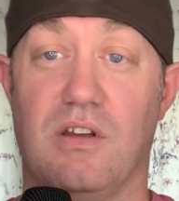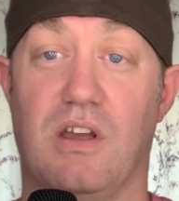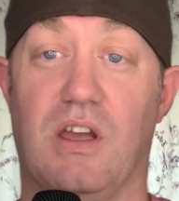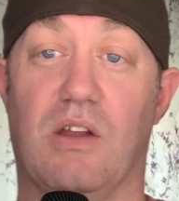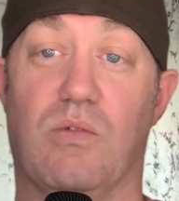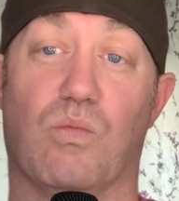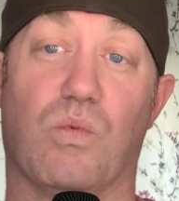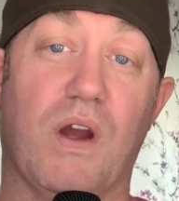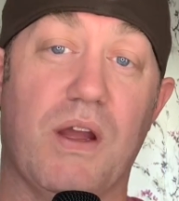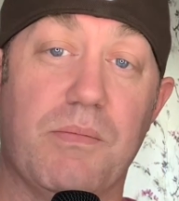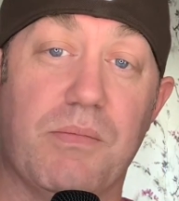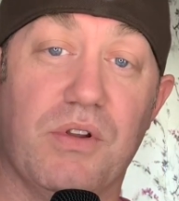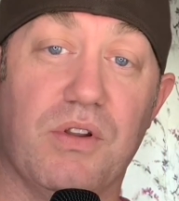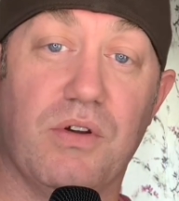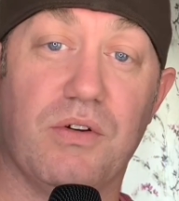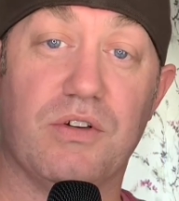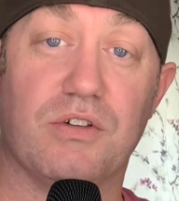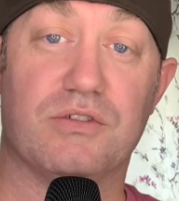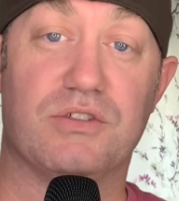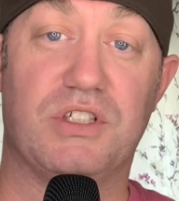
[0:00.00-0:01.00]
And right
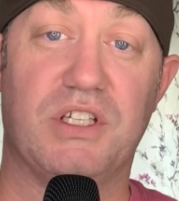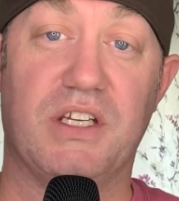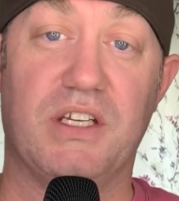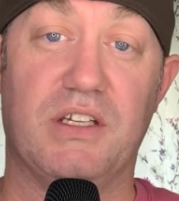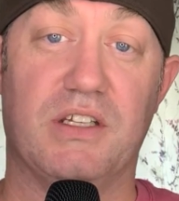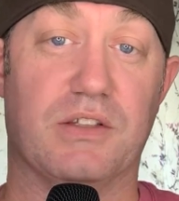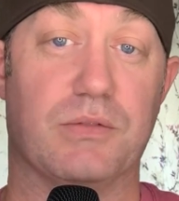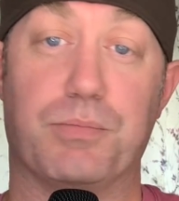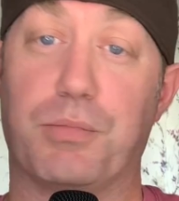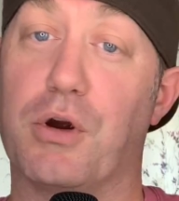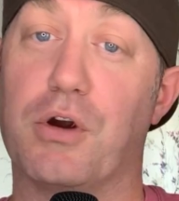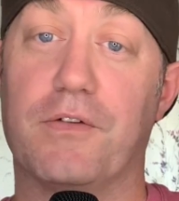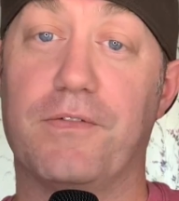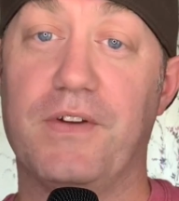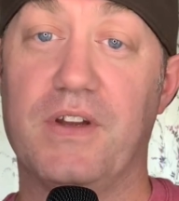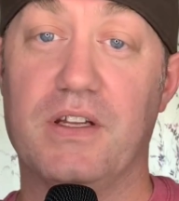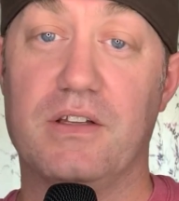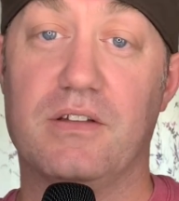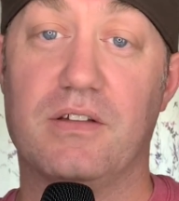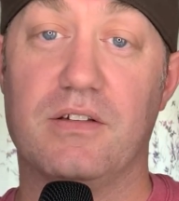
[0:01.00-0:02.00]
below your chin is
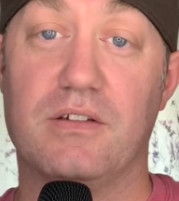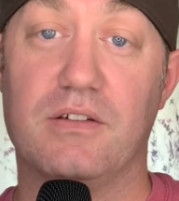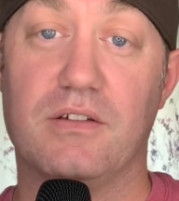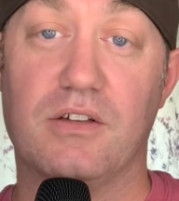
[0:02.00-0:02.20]
perfect.